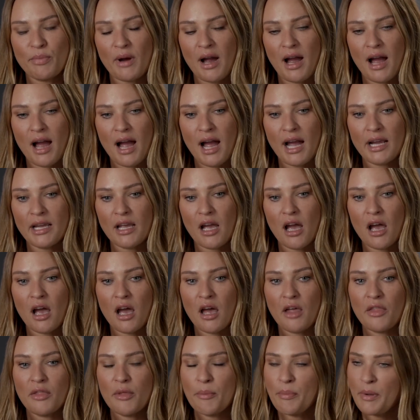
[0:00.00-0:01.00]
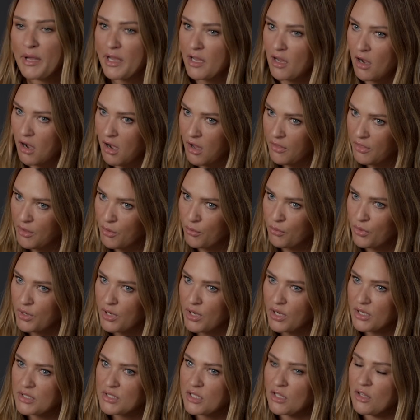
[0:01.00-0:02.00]
by the PR that
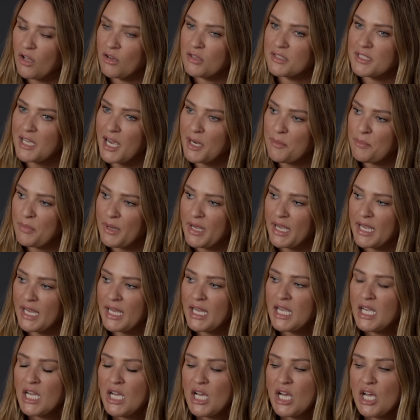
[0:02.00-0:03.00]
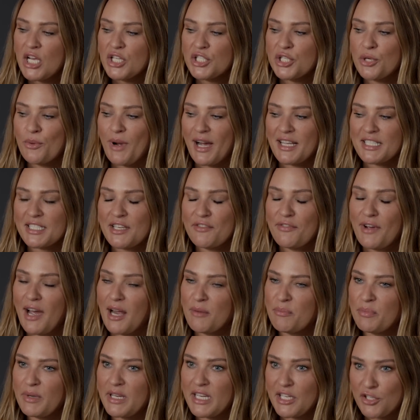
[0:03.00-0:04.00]
worked alongside B to ask if
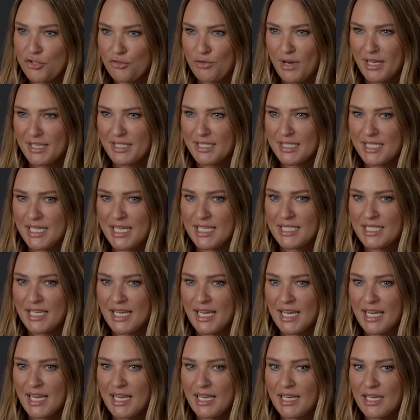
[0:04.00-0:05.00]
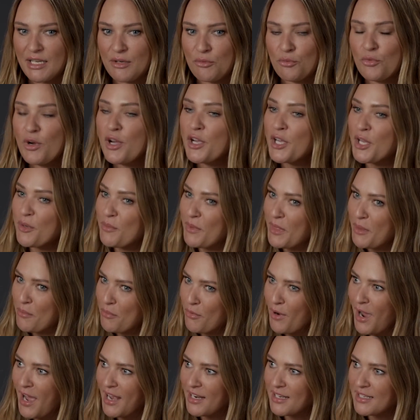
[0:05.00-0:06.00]
I'd be interested in working with the
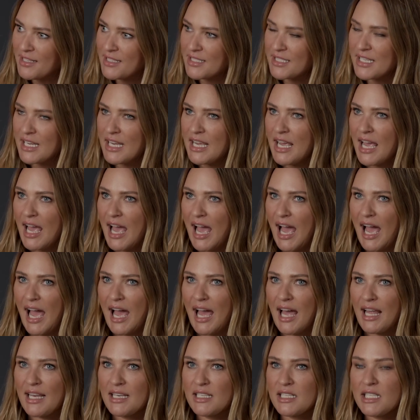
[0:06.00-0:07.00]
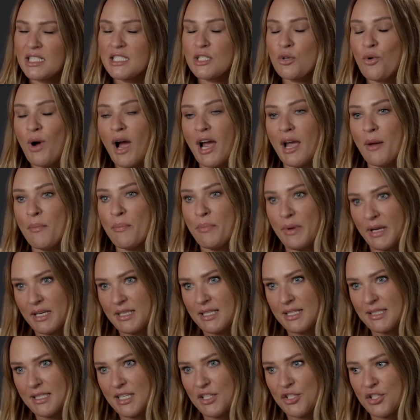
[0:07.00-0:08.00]
brand. And it's quite a big
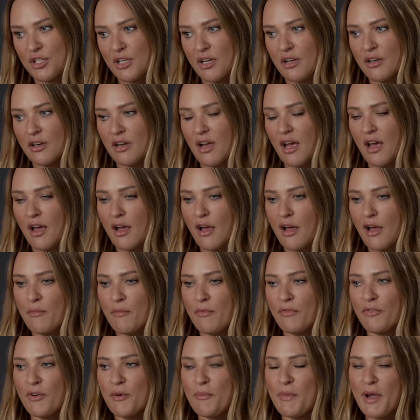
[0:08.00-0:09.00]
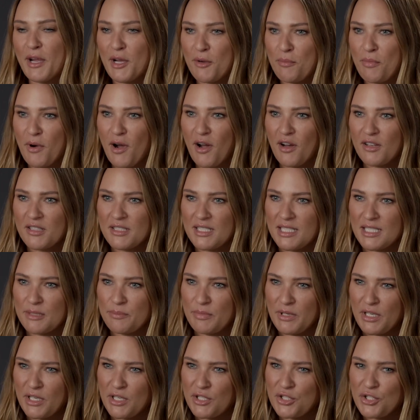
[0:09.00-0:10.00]
decision for a makeup
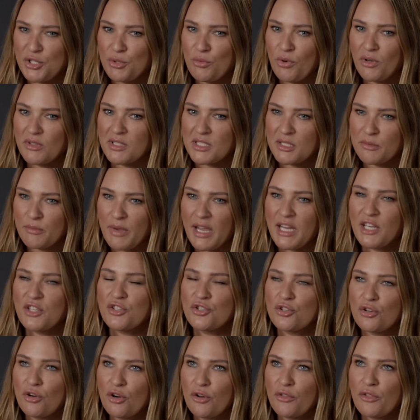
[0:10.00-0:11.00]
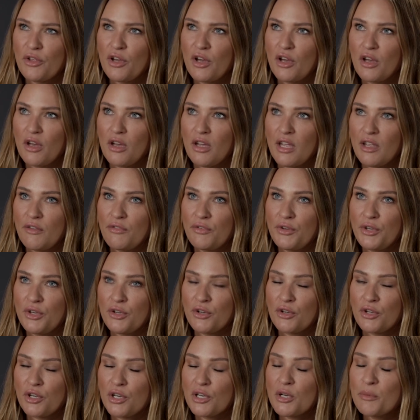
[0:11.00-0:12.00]
artist, because you want to make sure that if
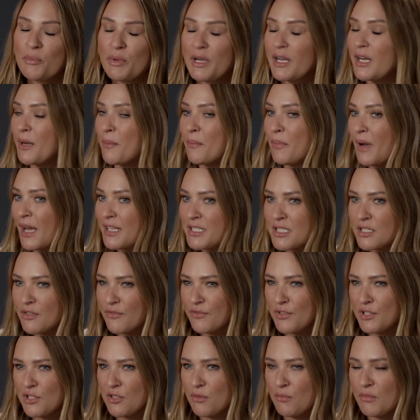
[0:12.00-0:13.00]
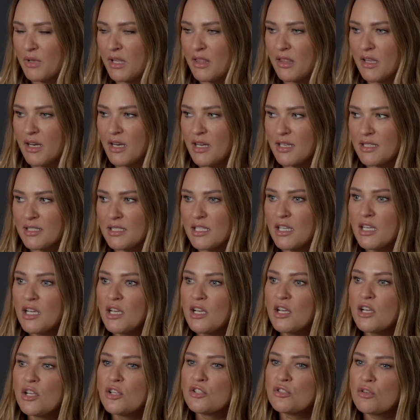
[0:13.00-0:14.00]
you're going to be an ambassador for something, that it's
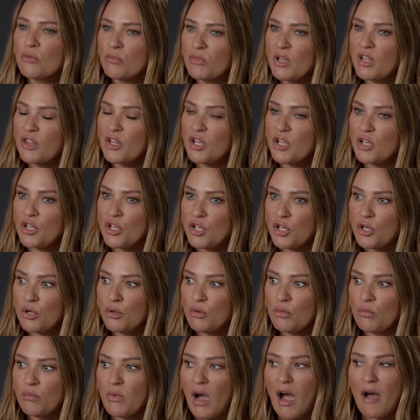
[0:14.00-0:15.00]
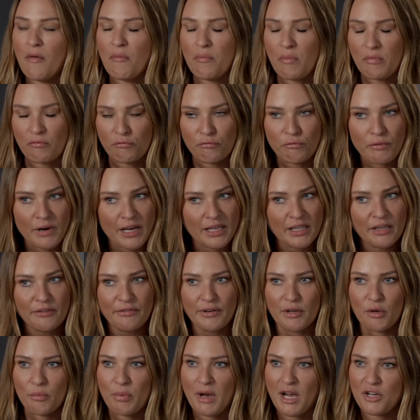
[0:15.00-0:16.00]
something that you really
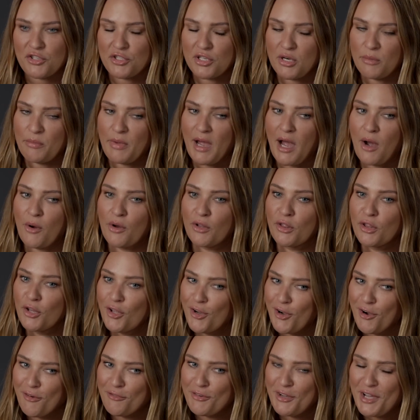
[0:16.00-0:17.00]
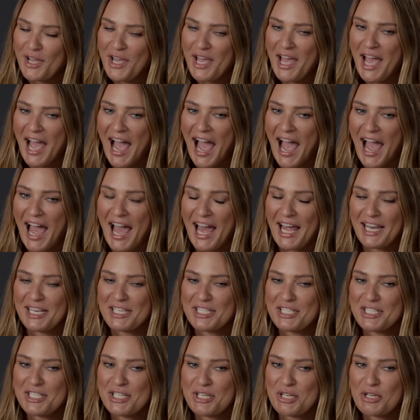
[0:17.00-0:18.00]
feel passionate about and love.
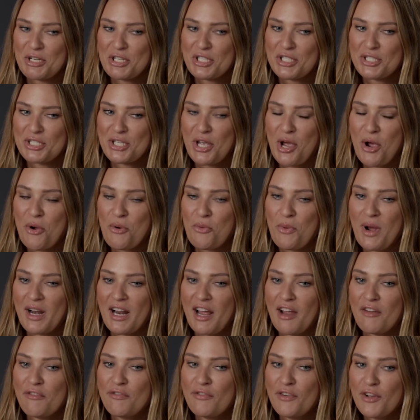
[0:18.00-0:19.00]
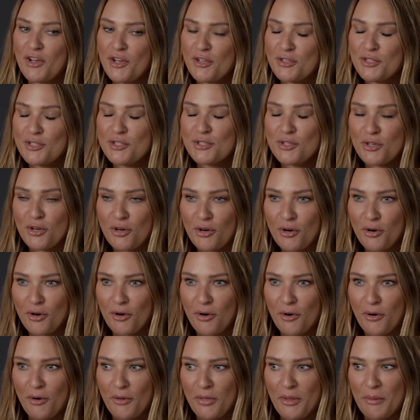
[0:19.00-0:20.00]
And so when I first
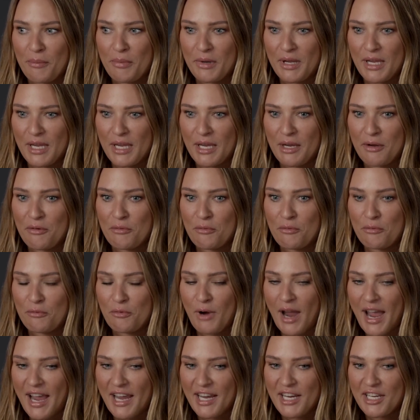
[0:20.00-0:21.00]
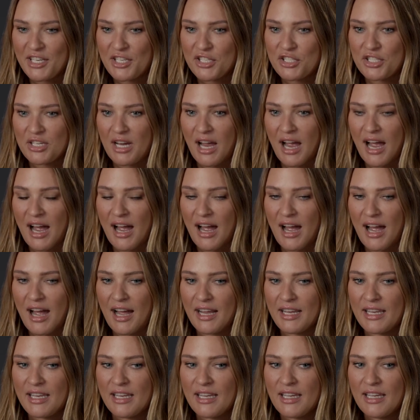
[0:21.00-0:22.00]
saw the B range,
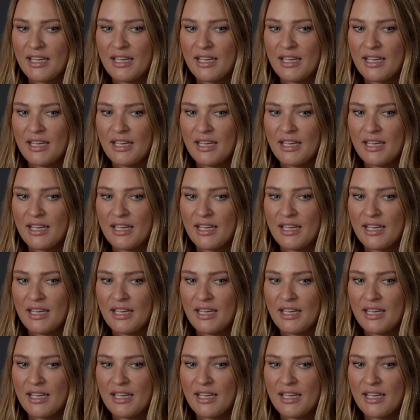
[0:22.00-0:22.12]
I